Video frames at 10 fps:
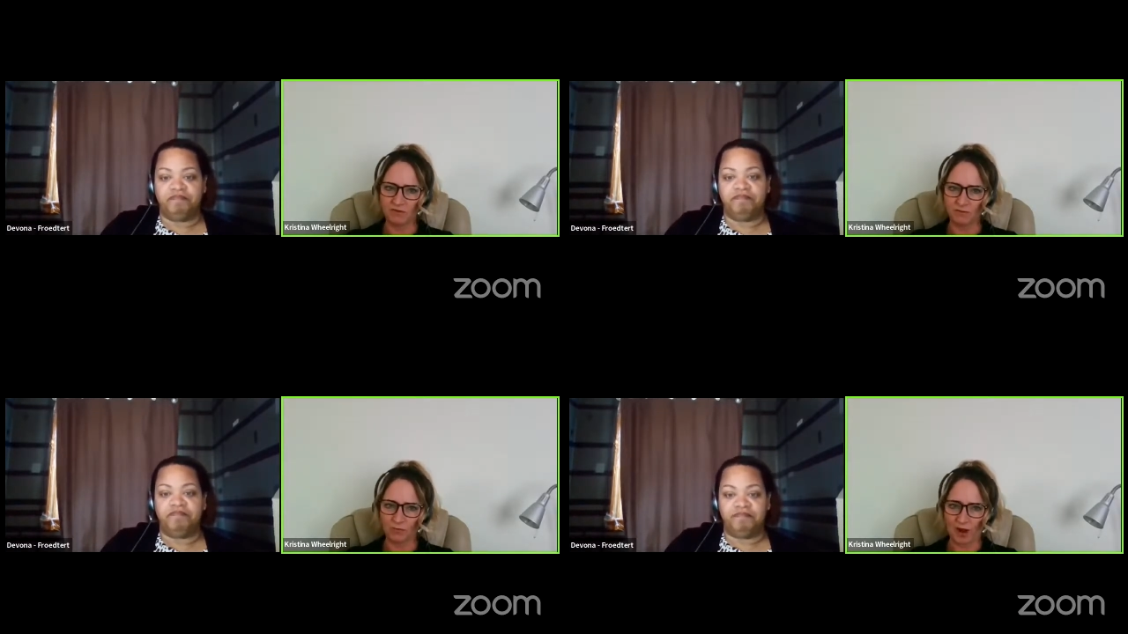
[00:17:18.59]

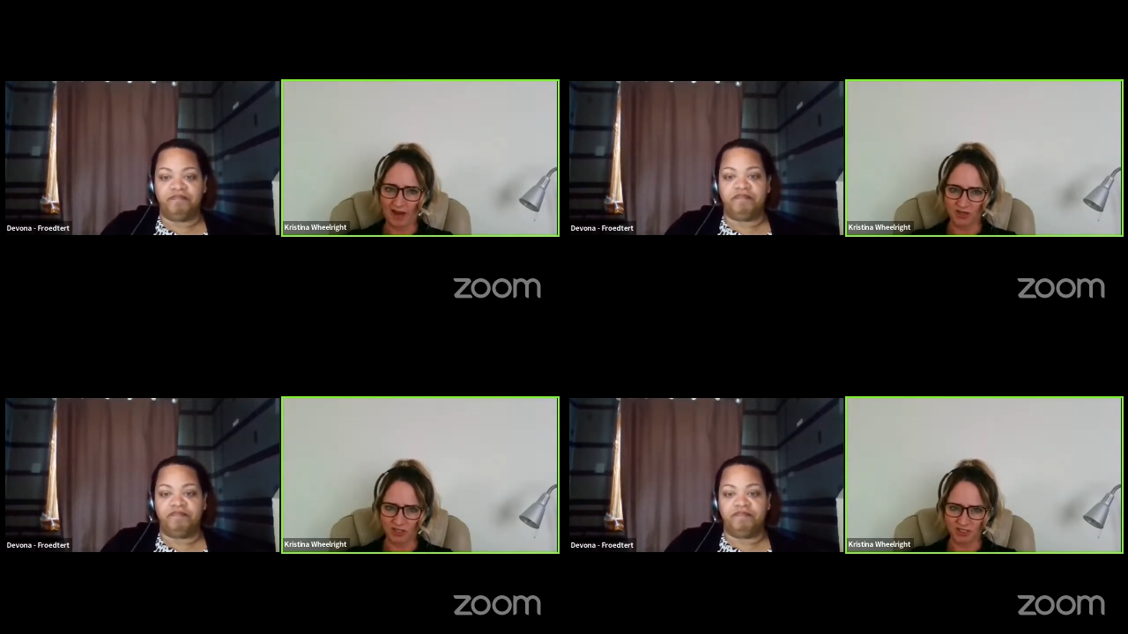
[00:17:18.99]

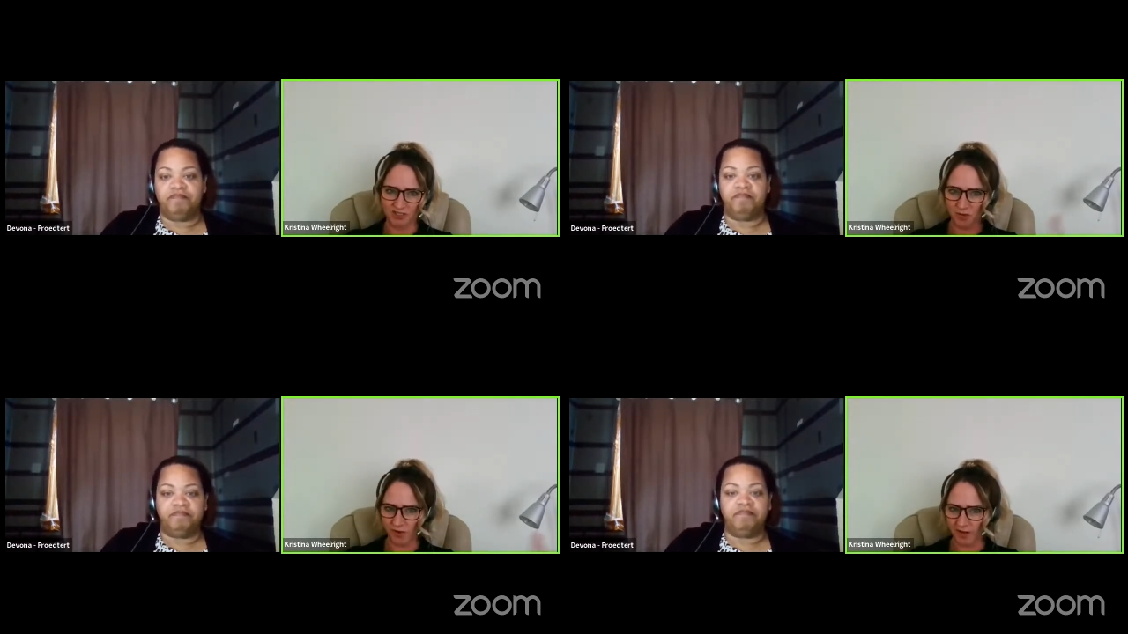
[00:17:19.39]
Speaker 1: wages
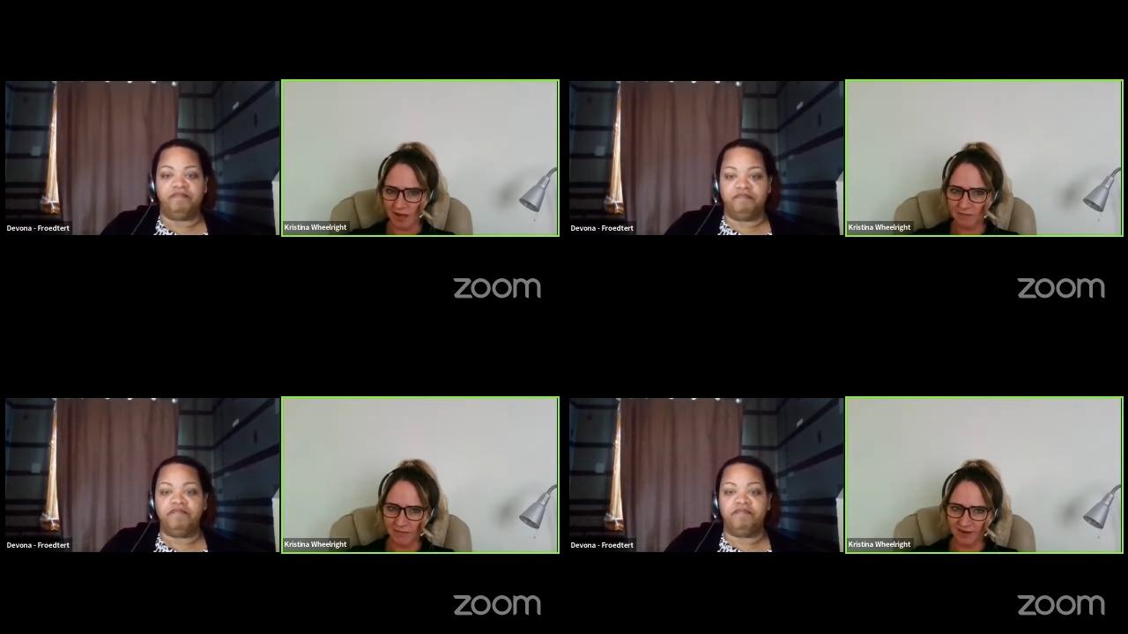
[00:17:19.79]
going
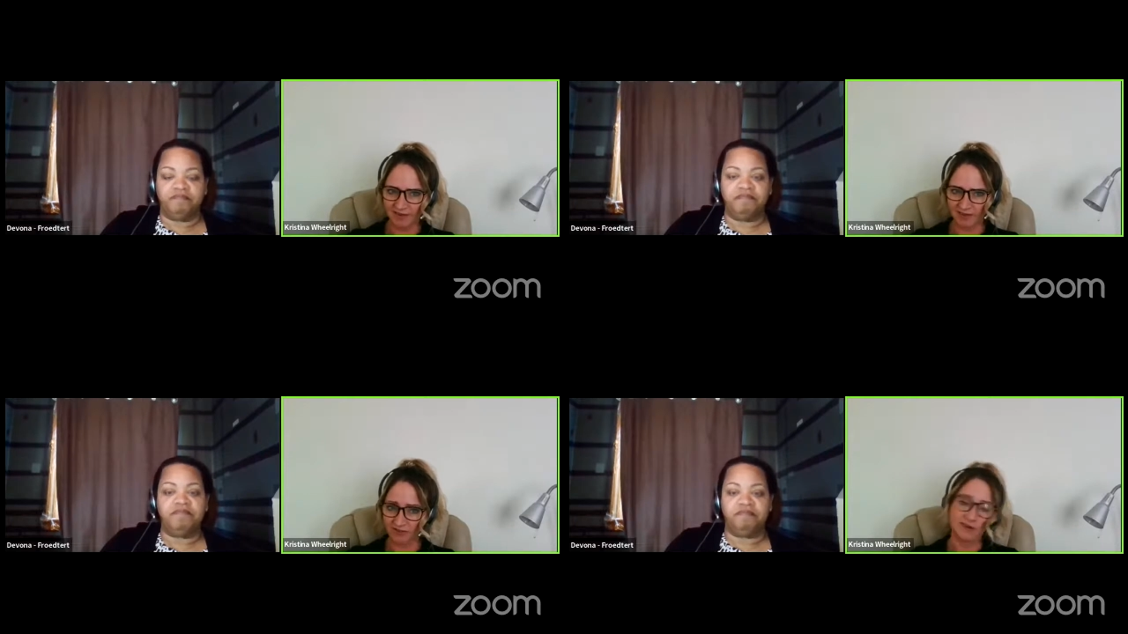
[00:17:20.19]
up,
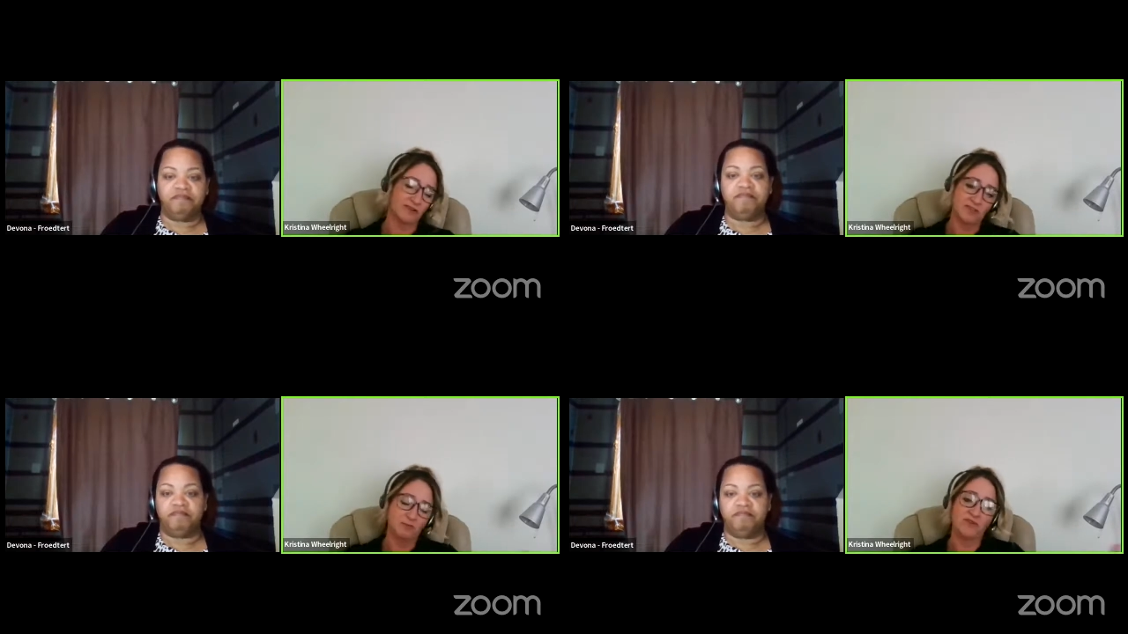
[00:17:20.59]
like
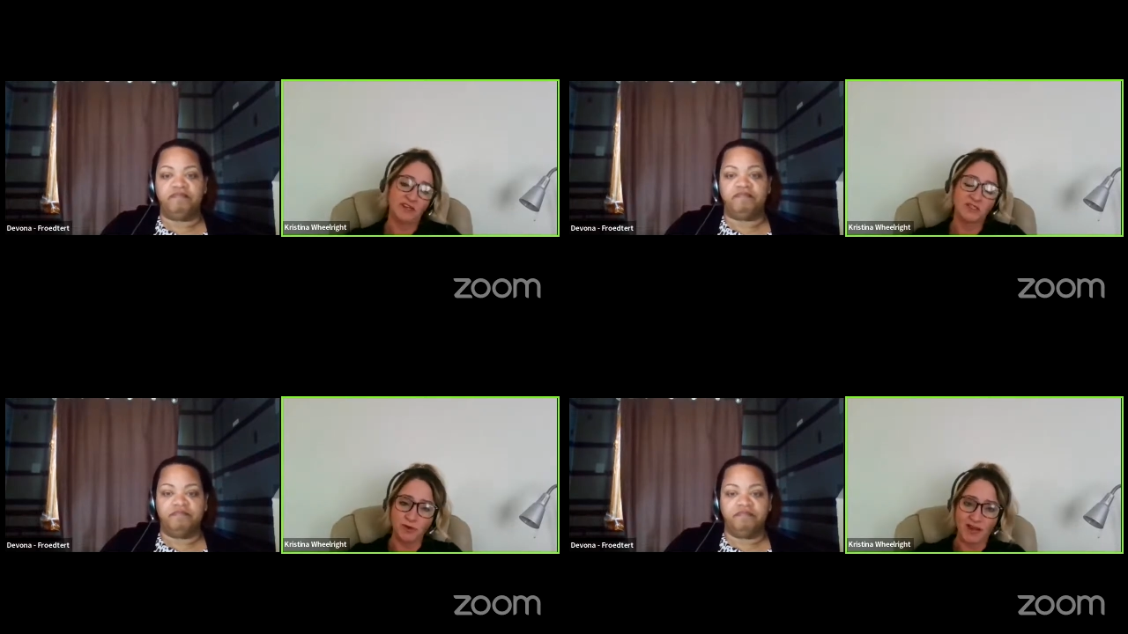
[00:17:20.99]
Froedtert's
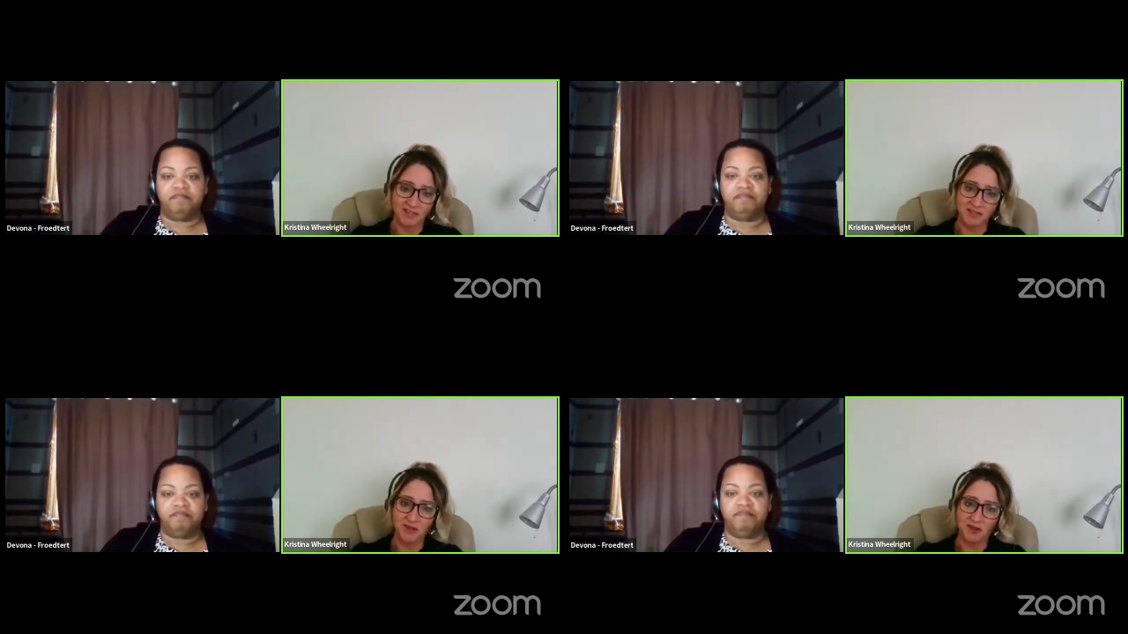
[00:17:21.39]
moving to an
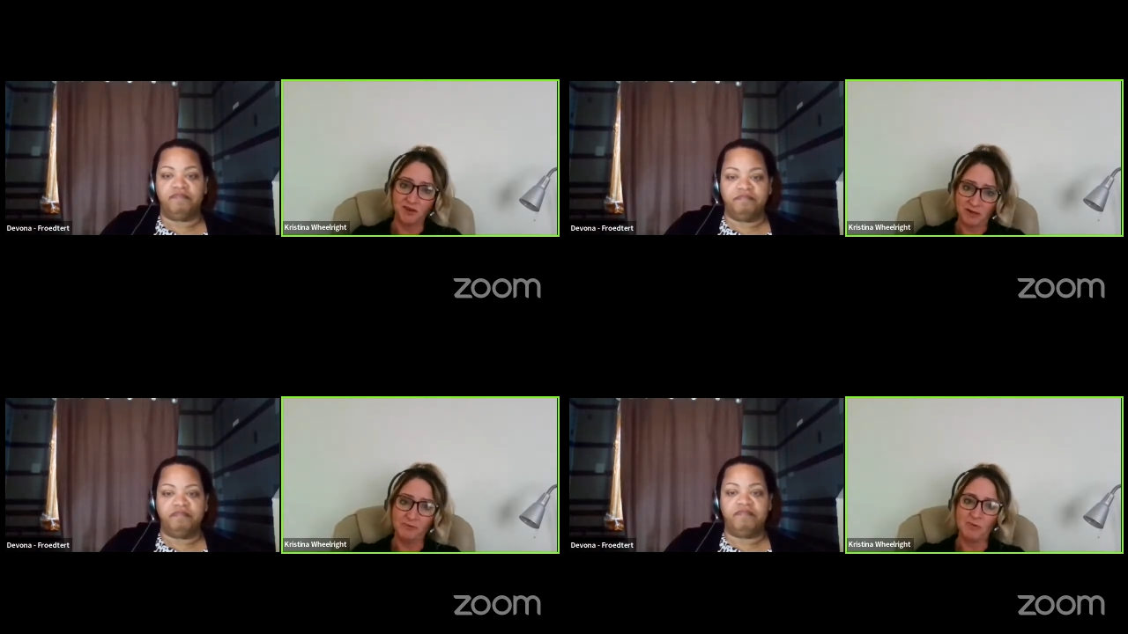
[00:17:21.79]
$18
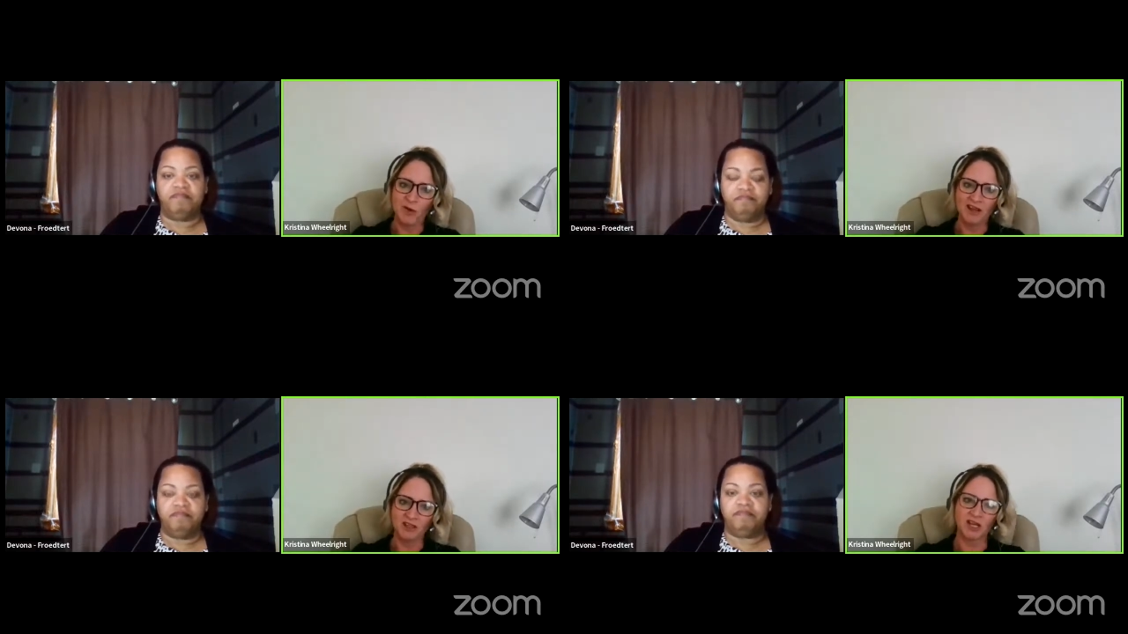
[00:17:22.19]
minimum
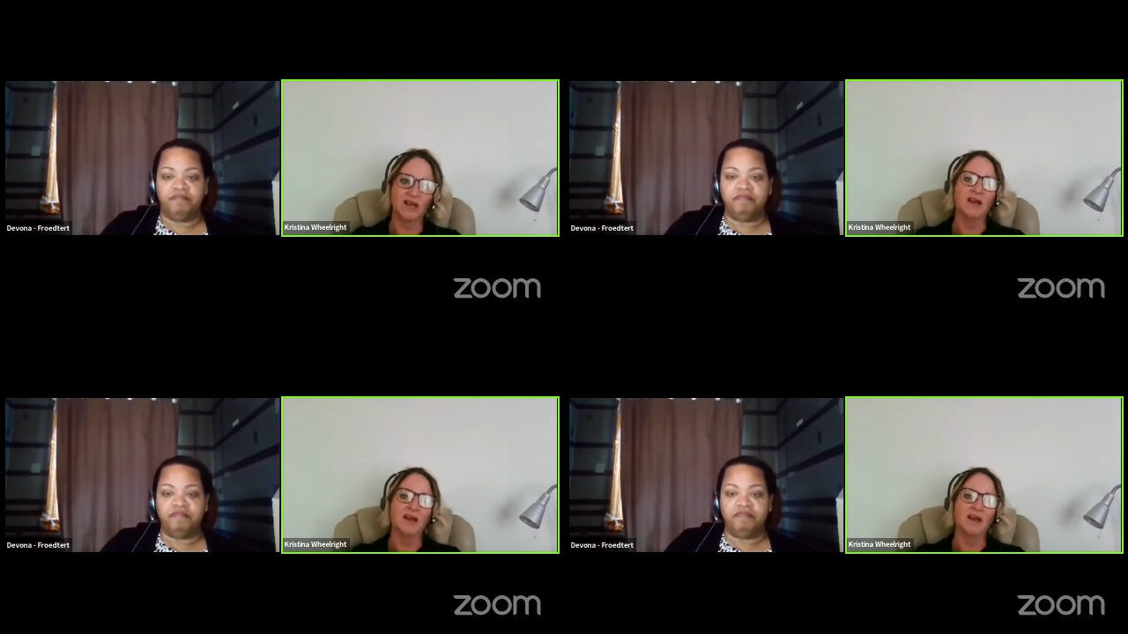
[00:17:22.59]
wage,